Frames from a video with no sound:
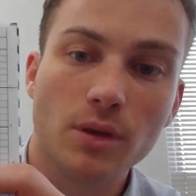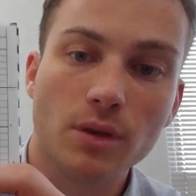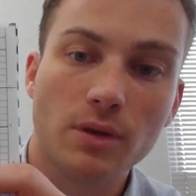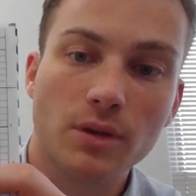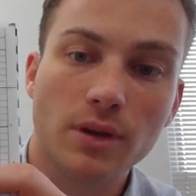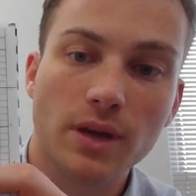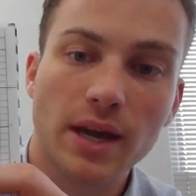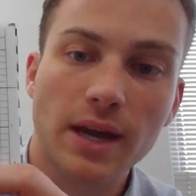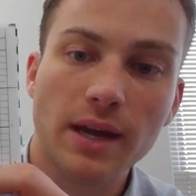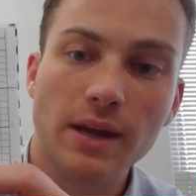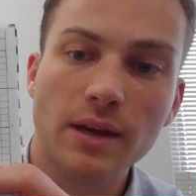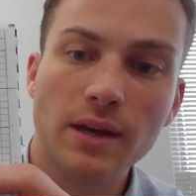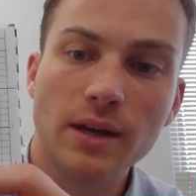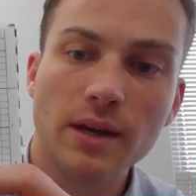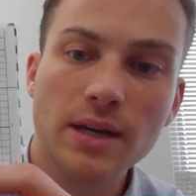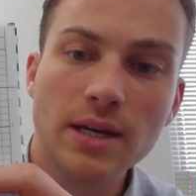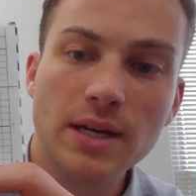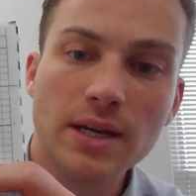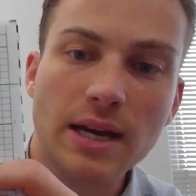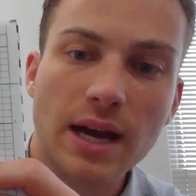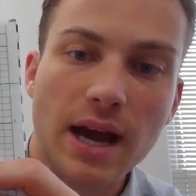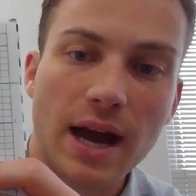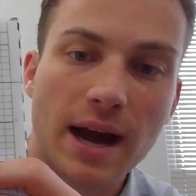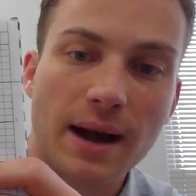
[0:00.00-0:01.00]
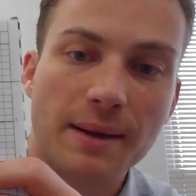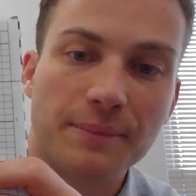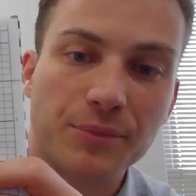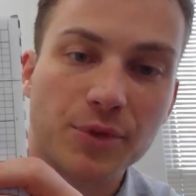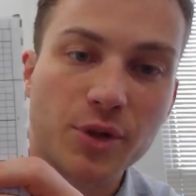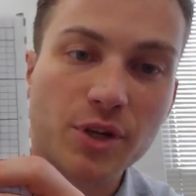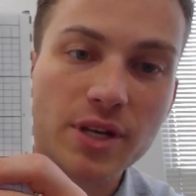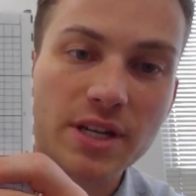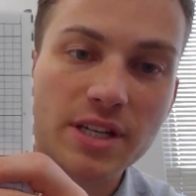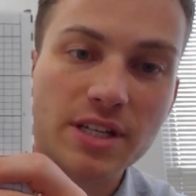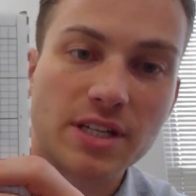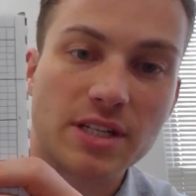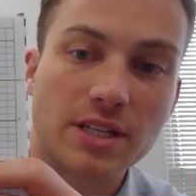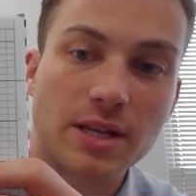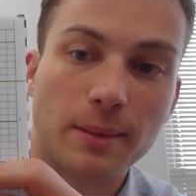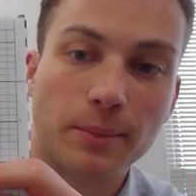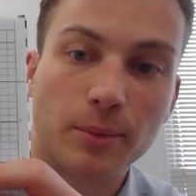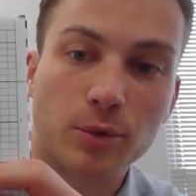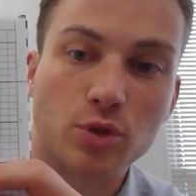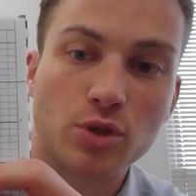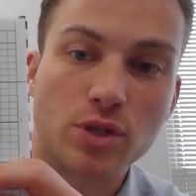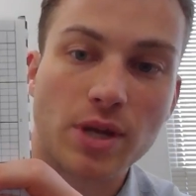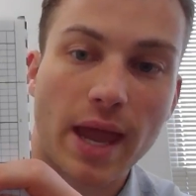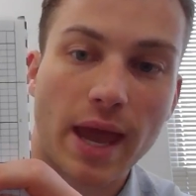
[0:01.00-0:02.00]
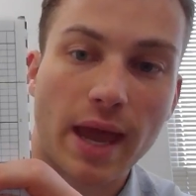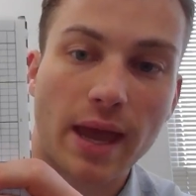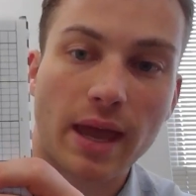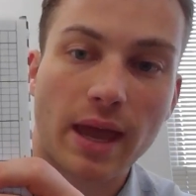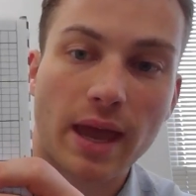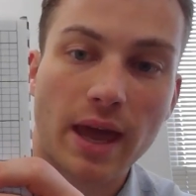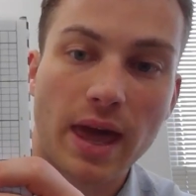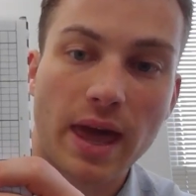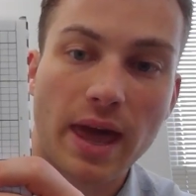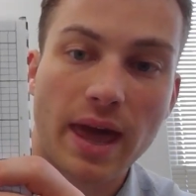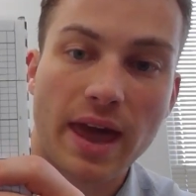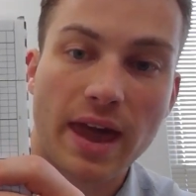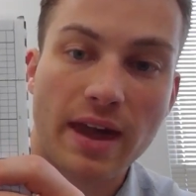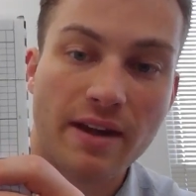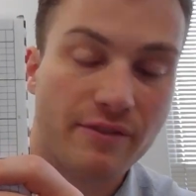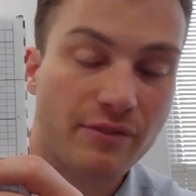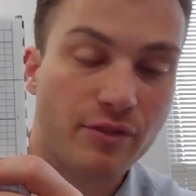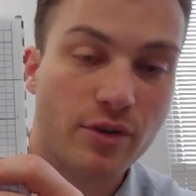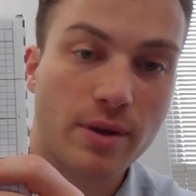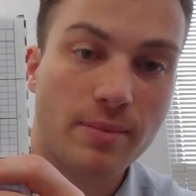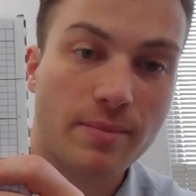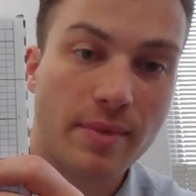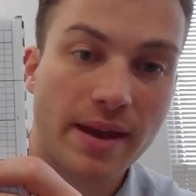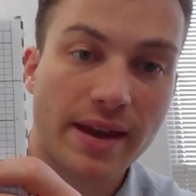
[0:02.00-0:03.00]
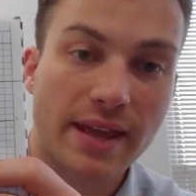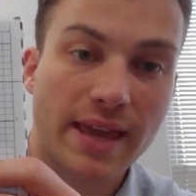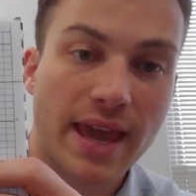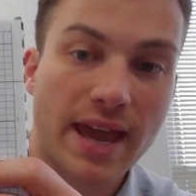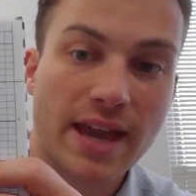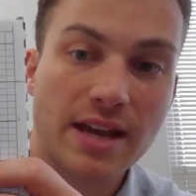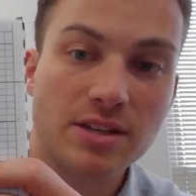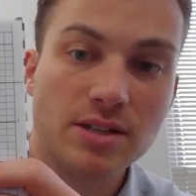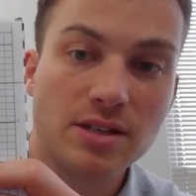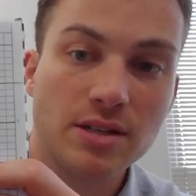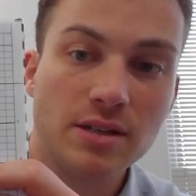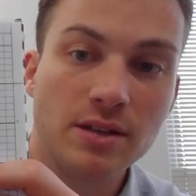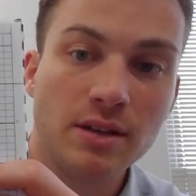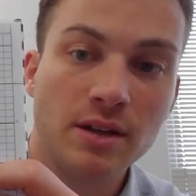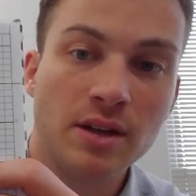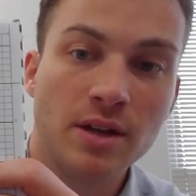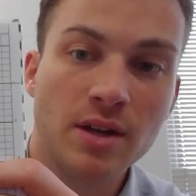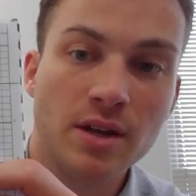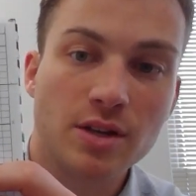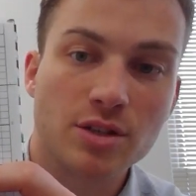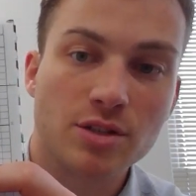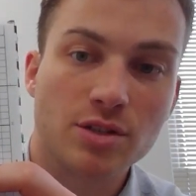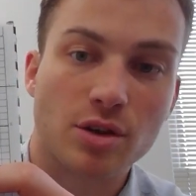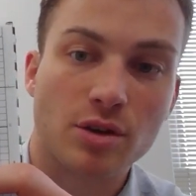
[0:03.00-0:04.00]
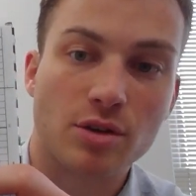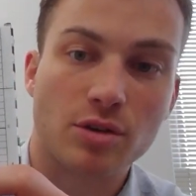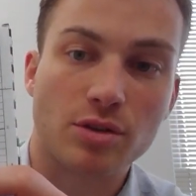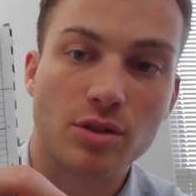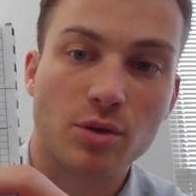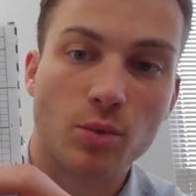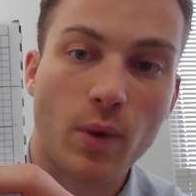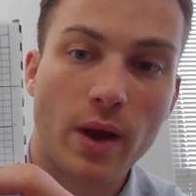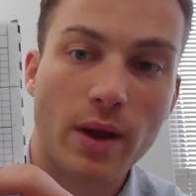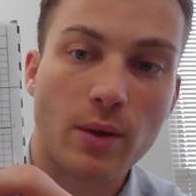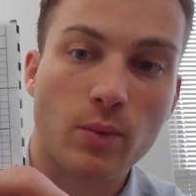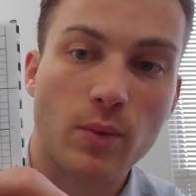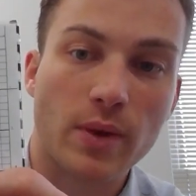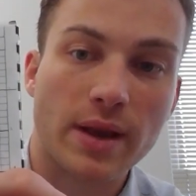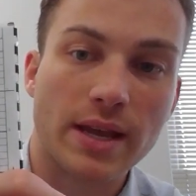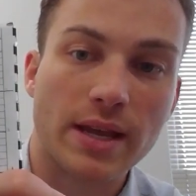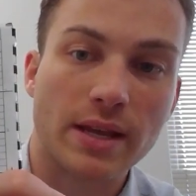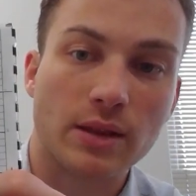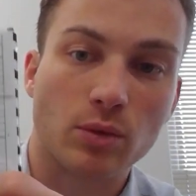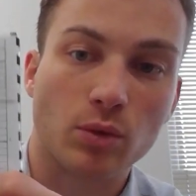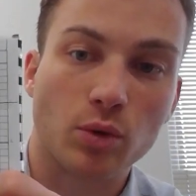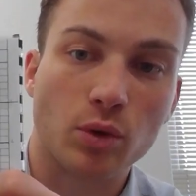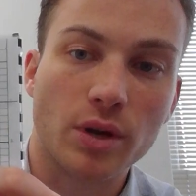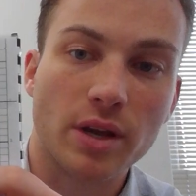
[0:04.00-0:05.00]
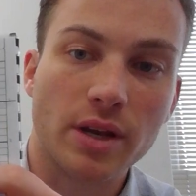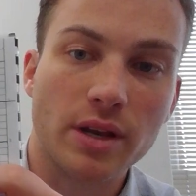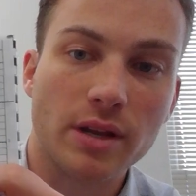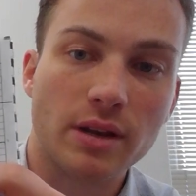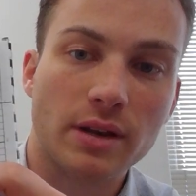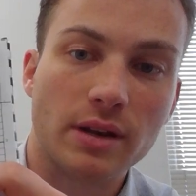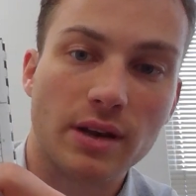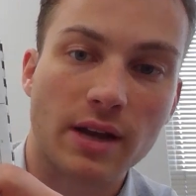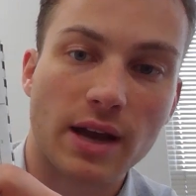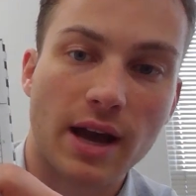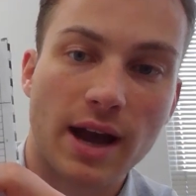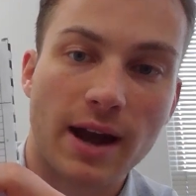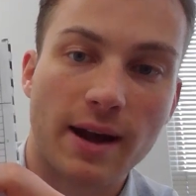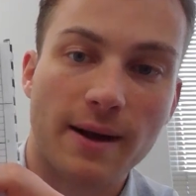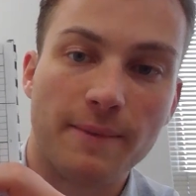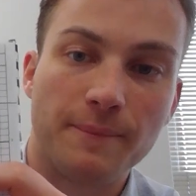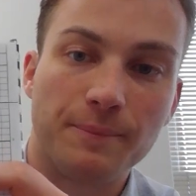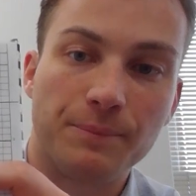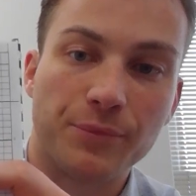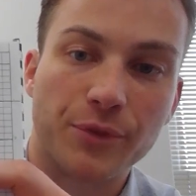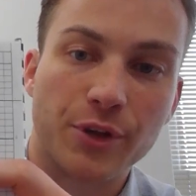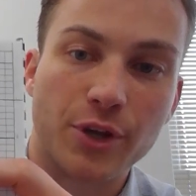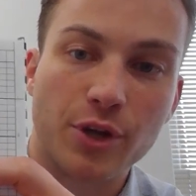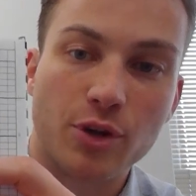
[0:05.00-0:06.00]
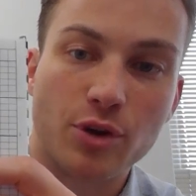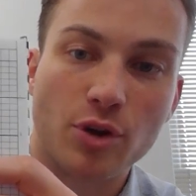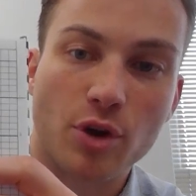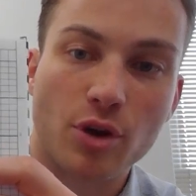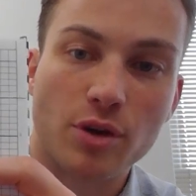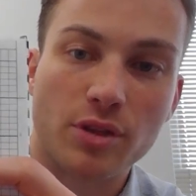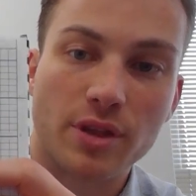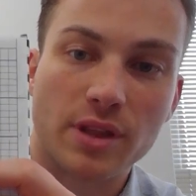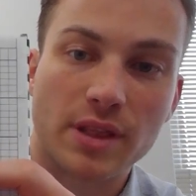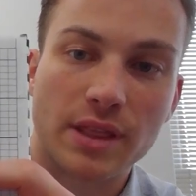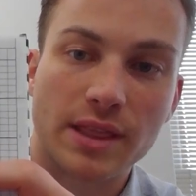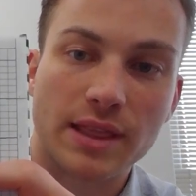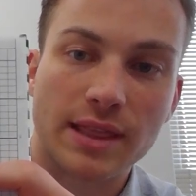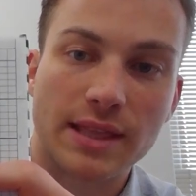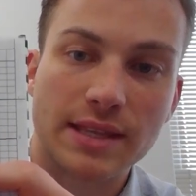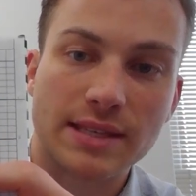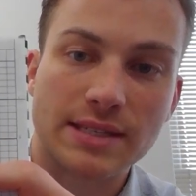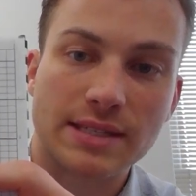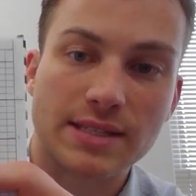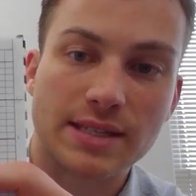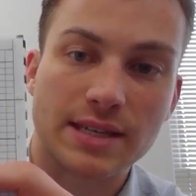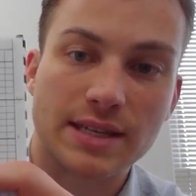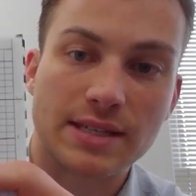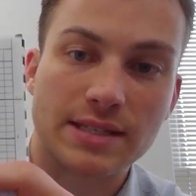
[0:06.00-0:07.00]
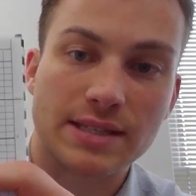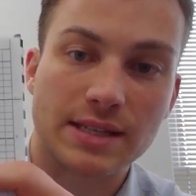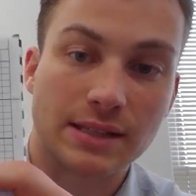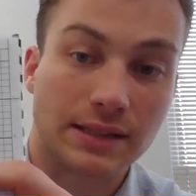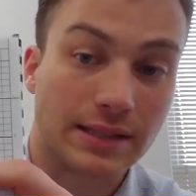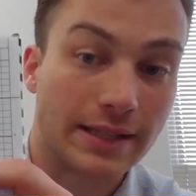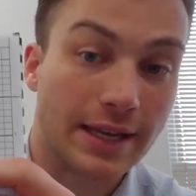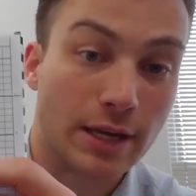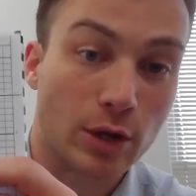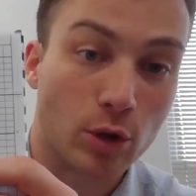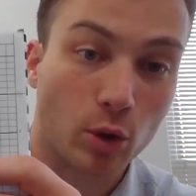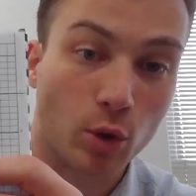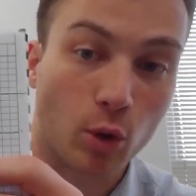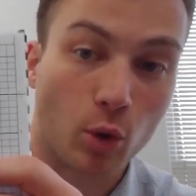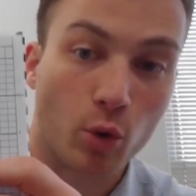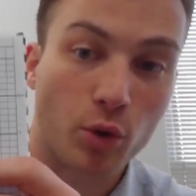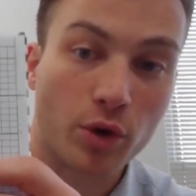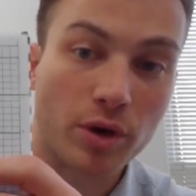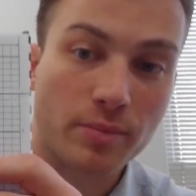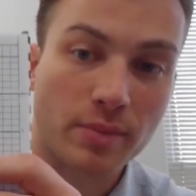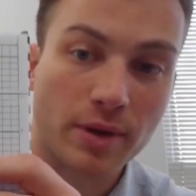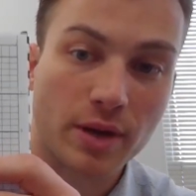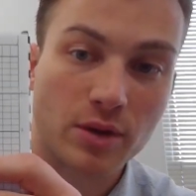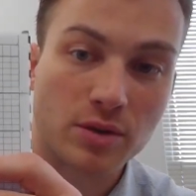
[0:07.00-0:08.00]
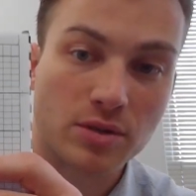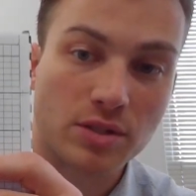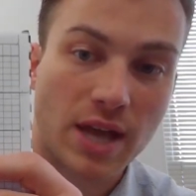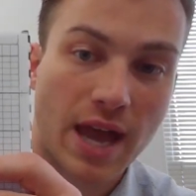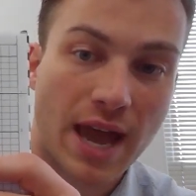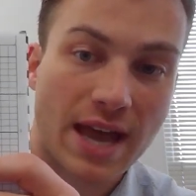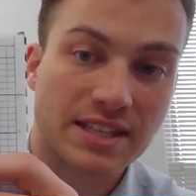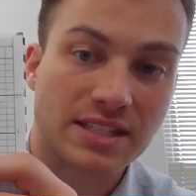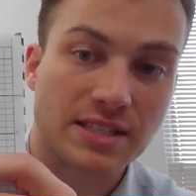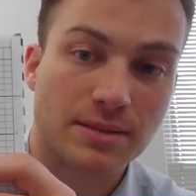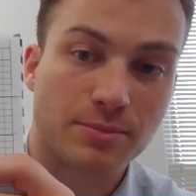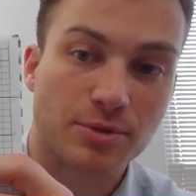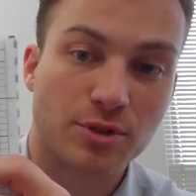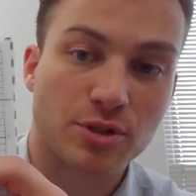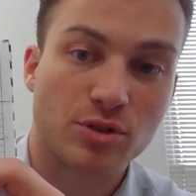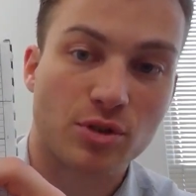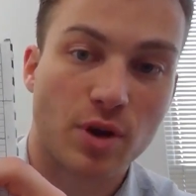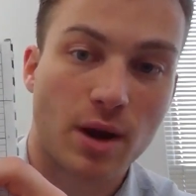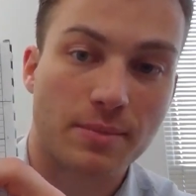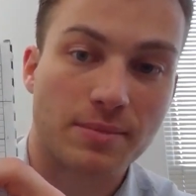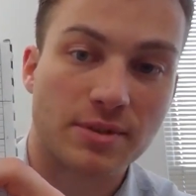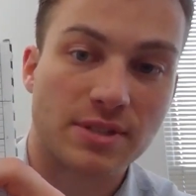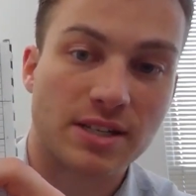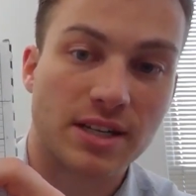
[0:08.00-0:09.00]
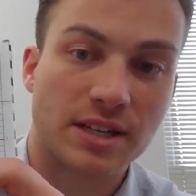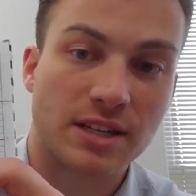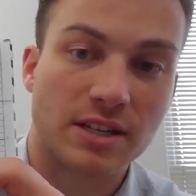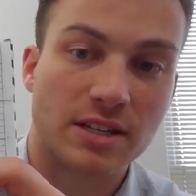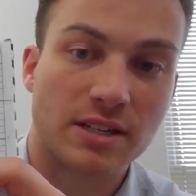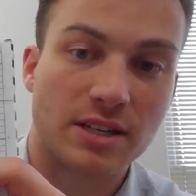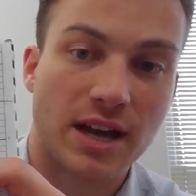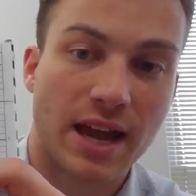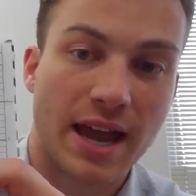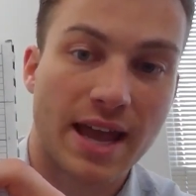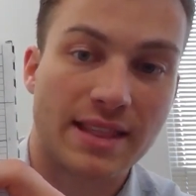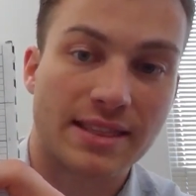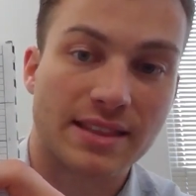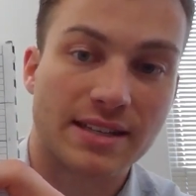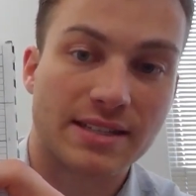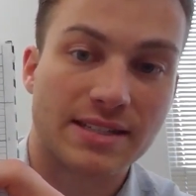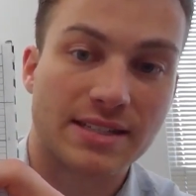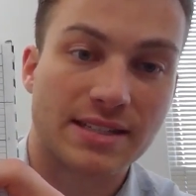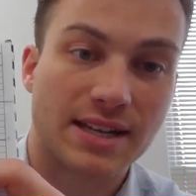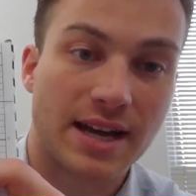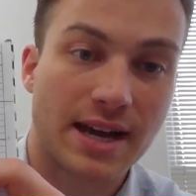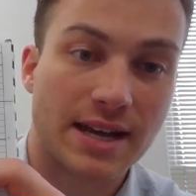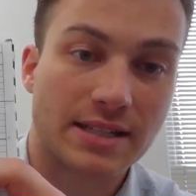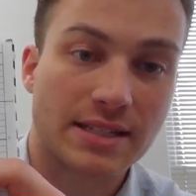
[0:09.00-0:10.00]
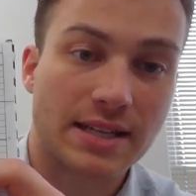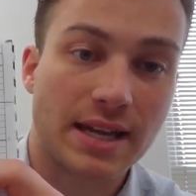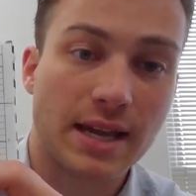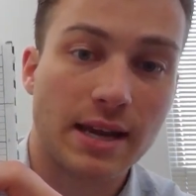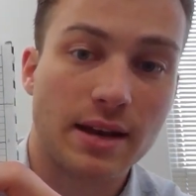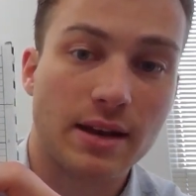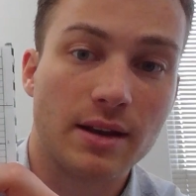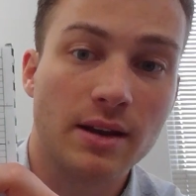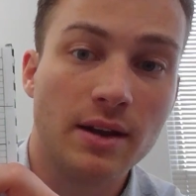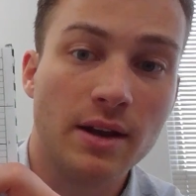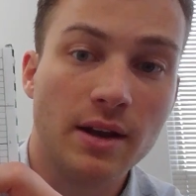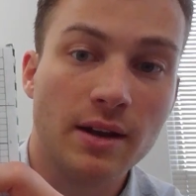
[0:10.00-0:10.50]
Okay, you need to double check every medication. So the way we look at it, you know that this is a legal order because it has the prescriber signature and the start date,